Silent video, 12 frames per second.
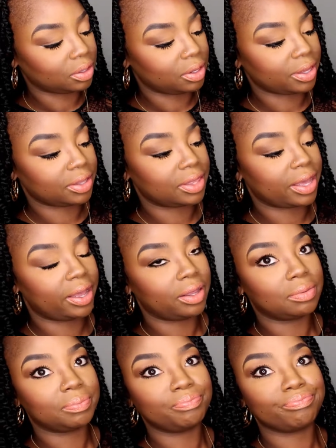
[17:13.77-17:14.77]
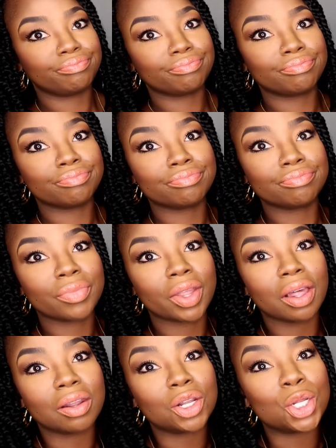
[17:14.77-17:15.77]
look at that.
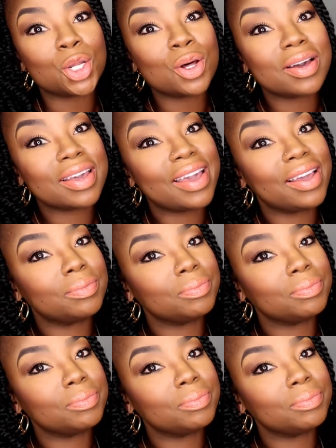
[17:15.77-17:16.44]
Look.